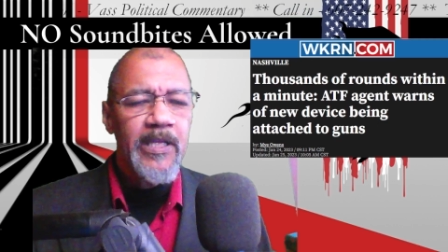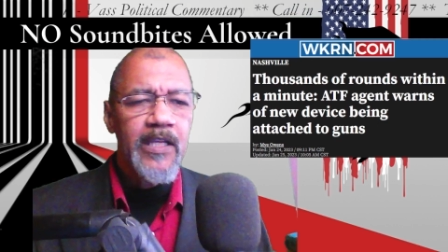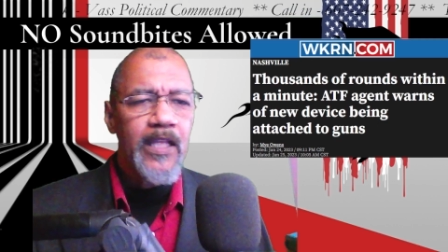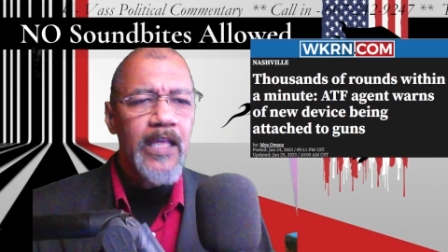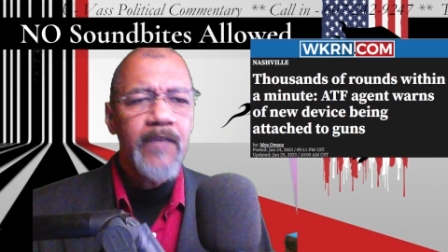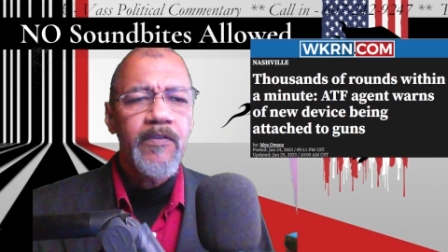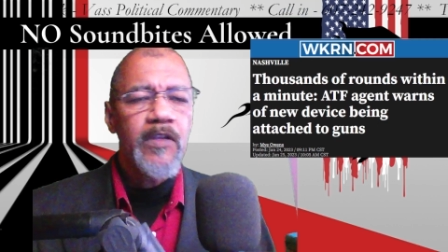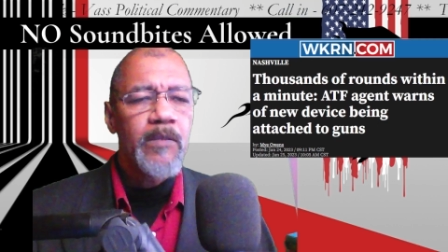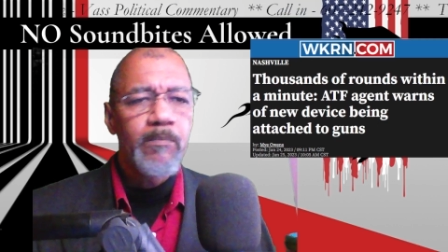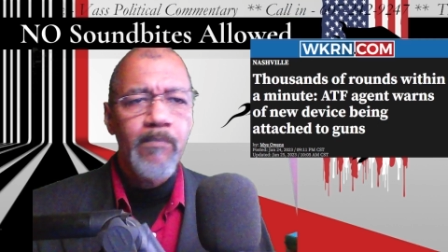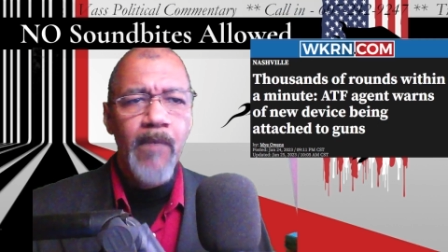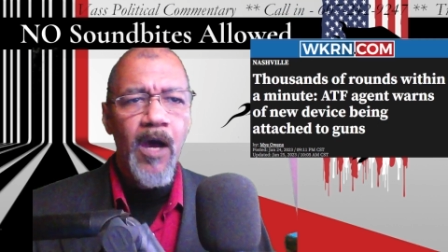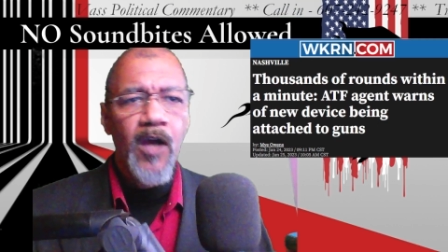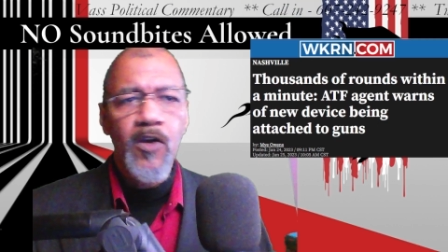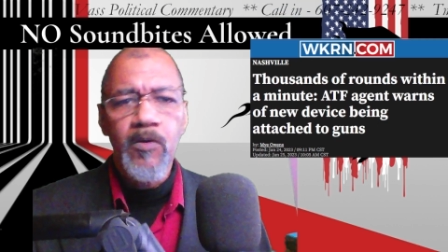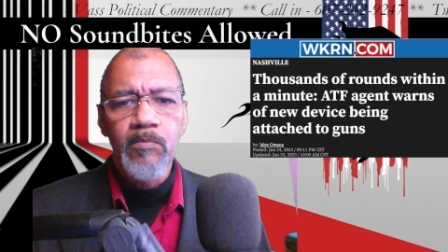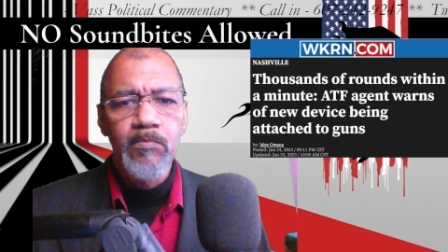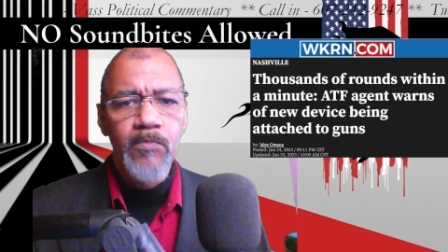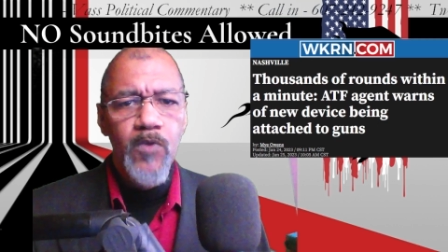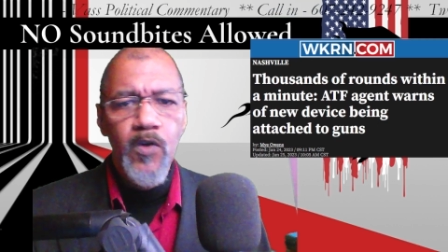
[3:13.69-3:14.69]
even in
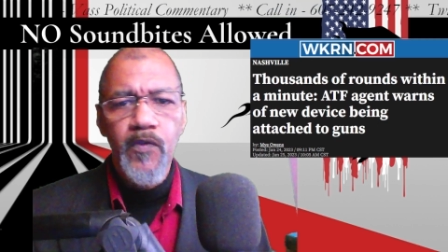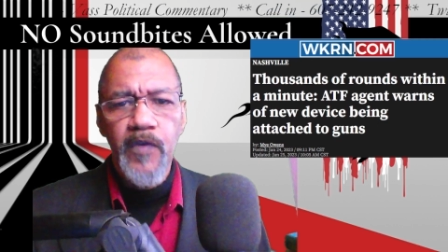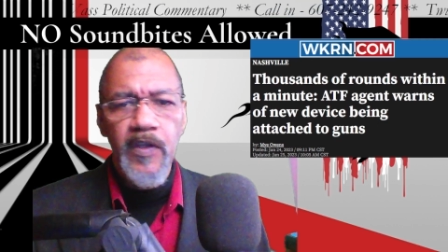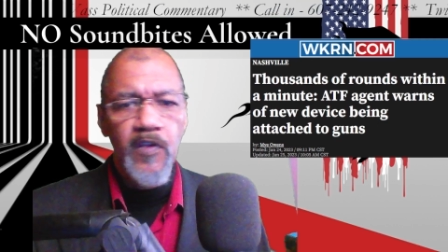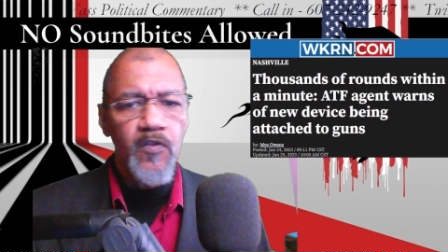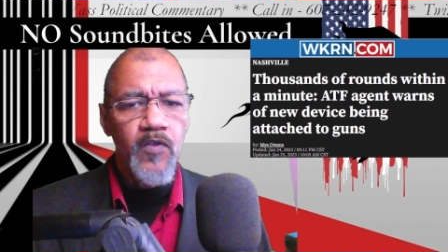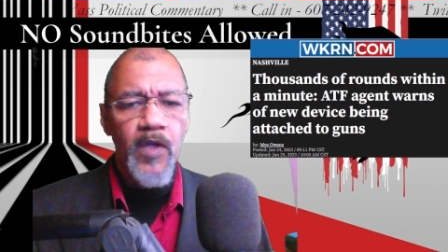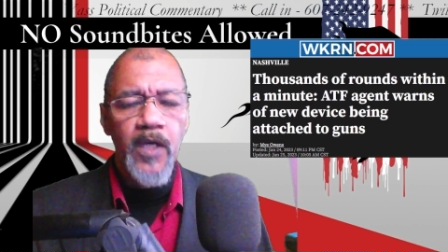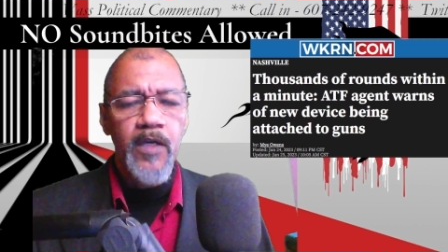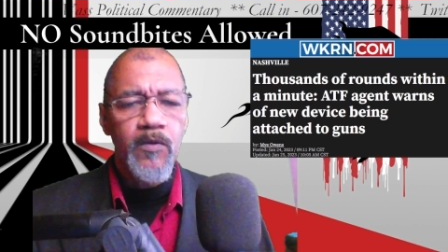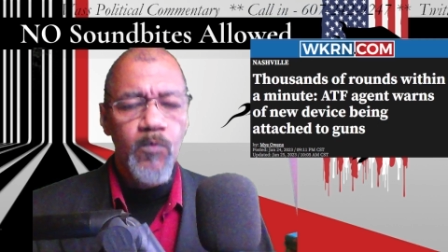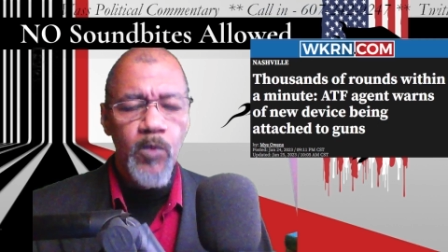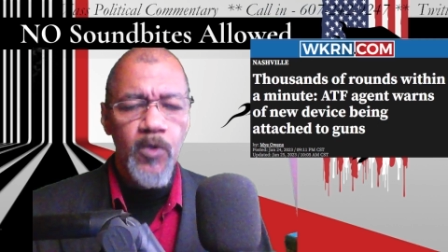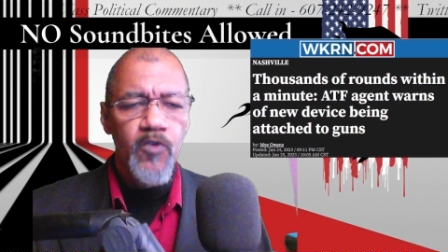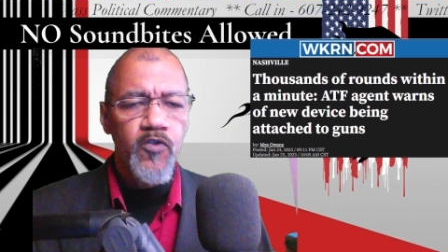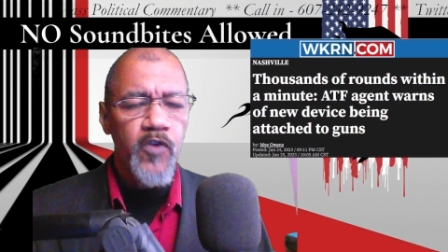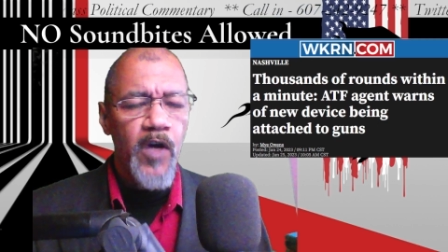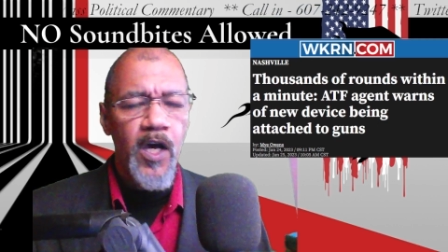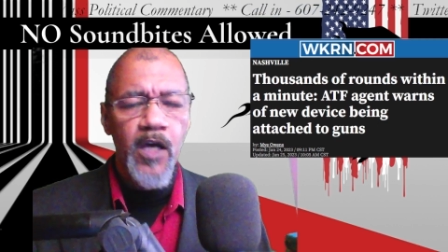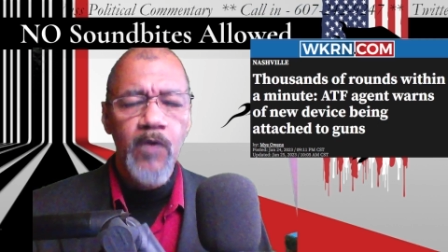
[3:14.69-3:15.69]
modern movies like with
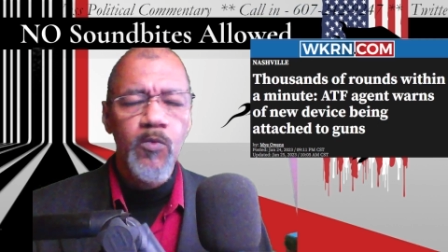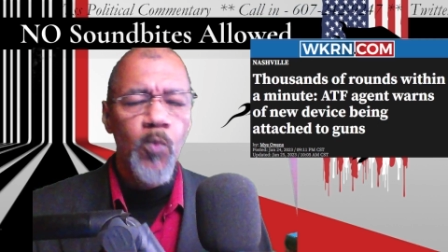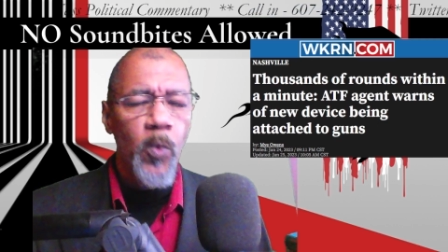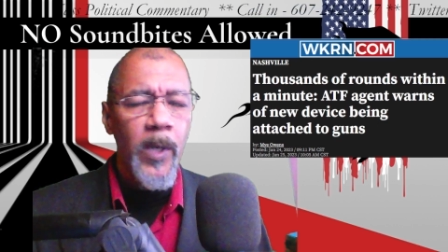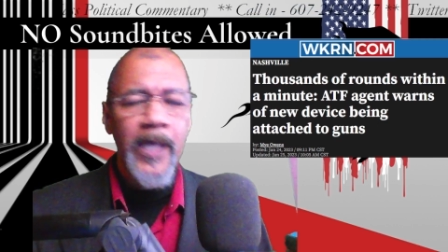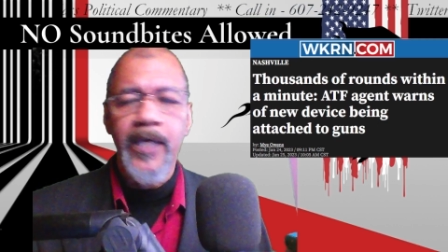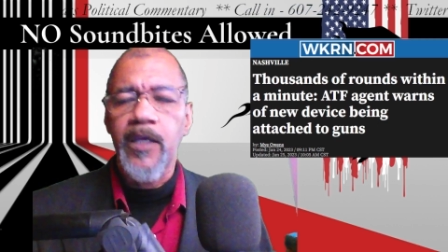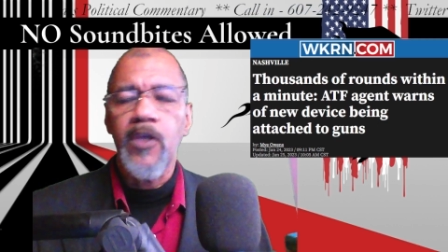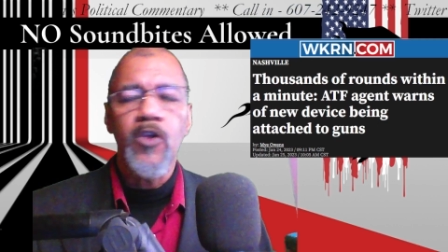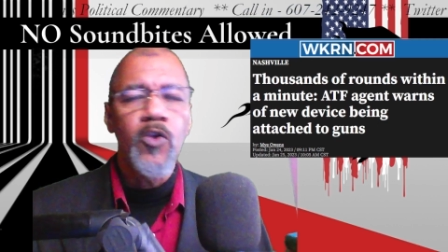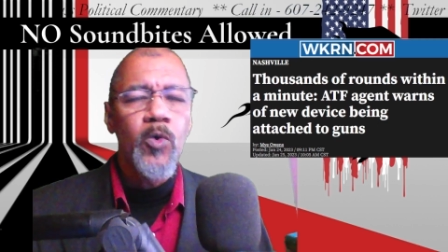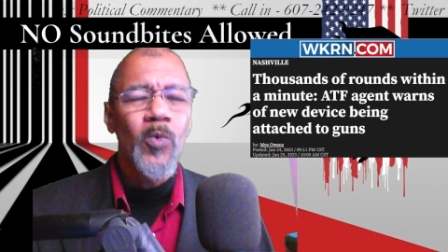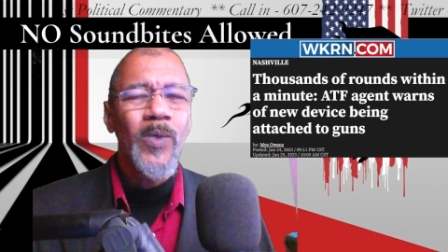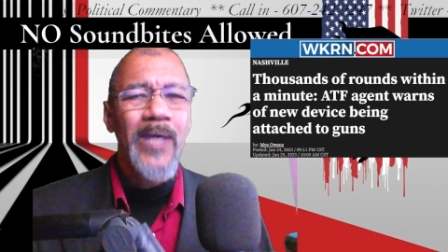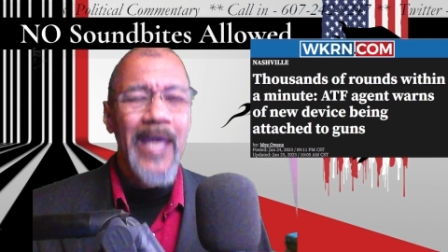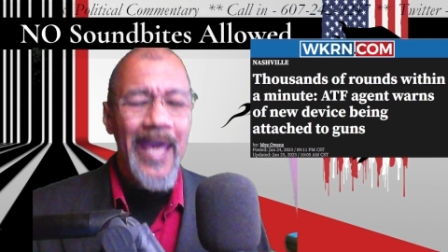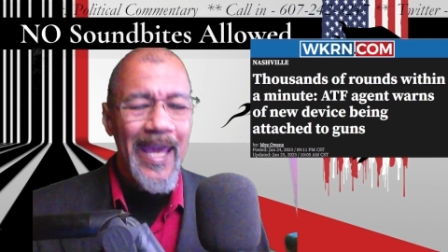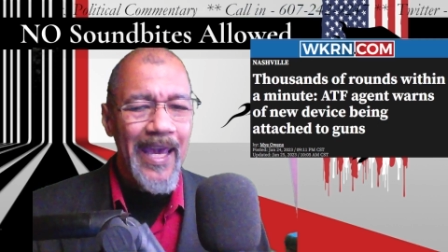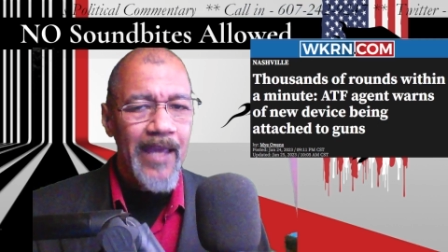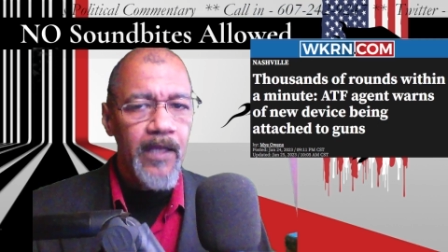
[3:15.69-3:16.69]
John Wick, you
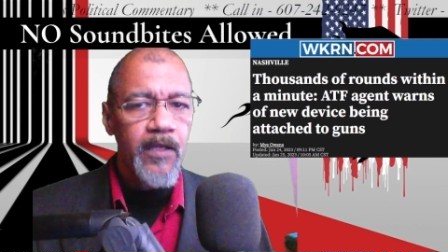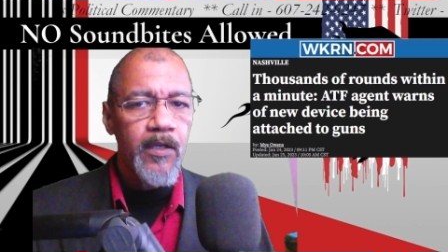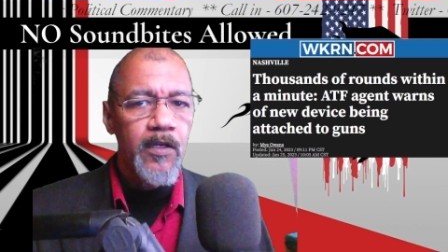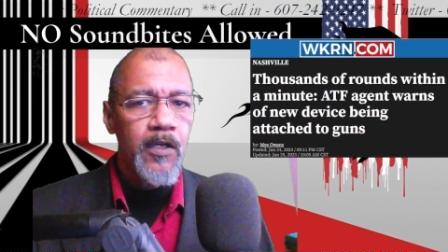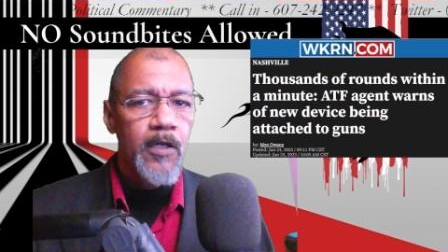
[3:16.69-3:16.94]
can't